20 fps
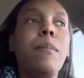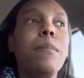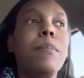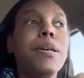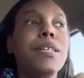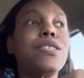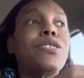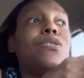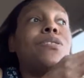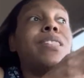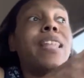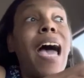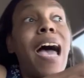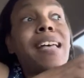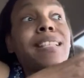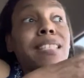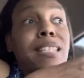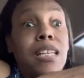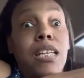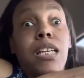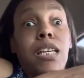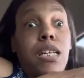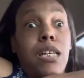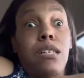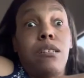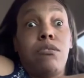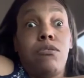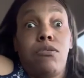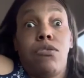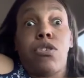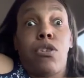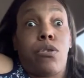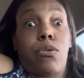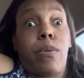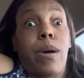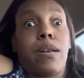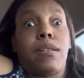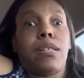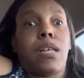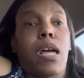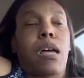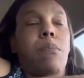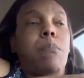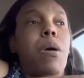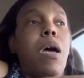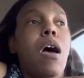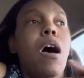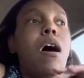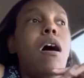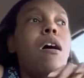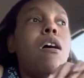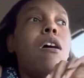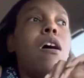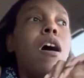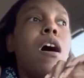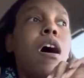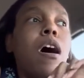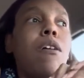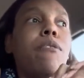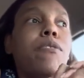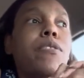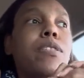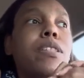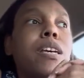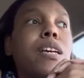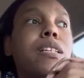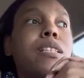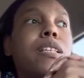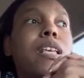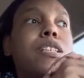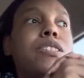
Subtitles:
So that's a good turnaround time. For this.